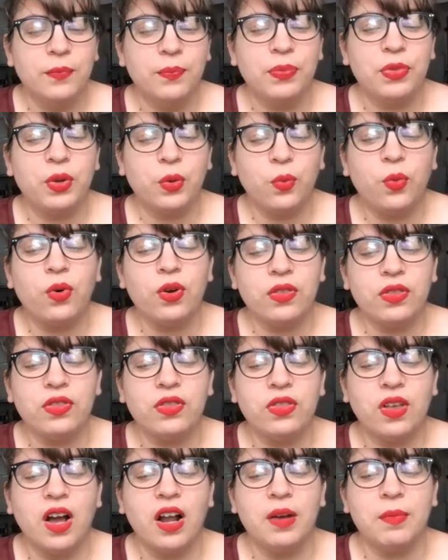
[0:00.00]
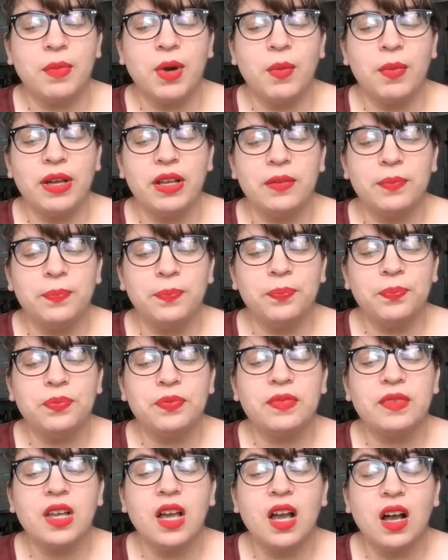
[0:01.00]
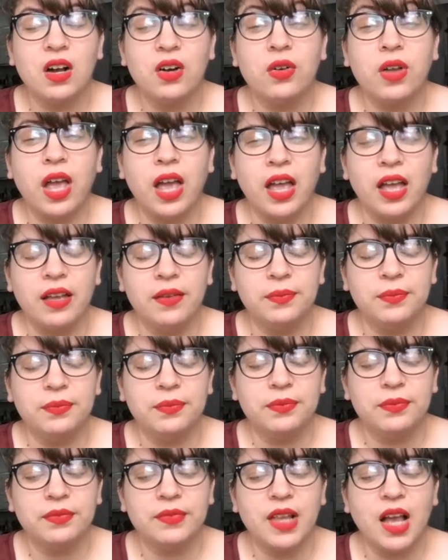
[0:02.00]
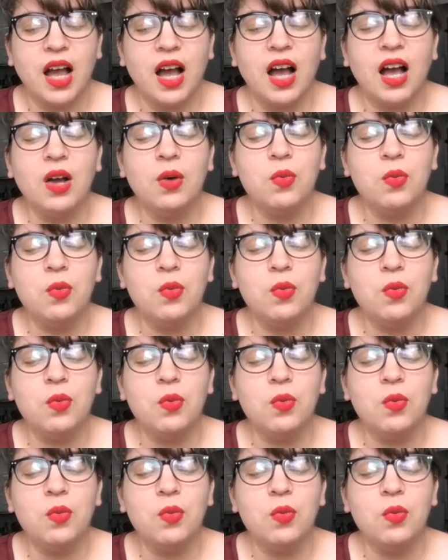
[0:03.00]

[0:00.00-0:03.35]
The warden thought a moment. "Okay, I